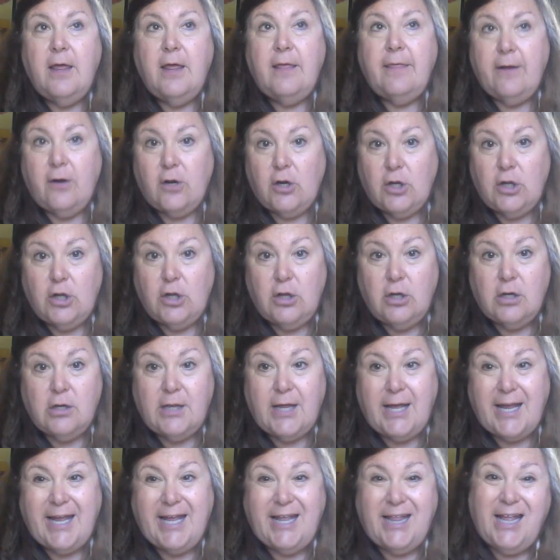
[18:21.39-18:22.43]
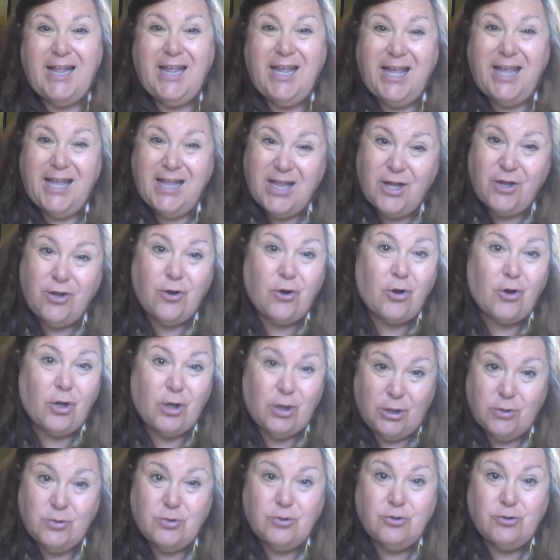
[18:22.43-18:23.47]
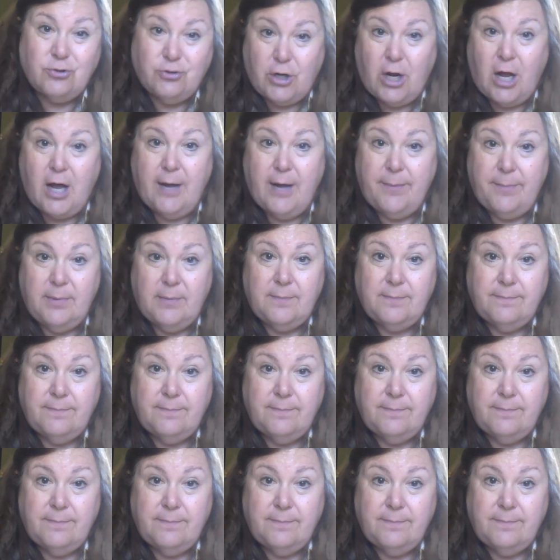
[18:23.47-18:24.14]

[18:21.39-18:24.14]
They're going to look like an idiot and you're going to lose your job.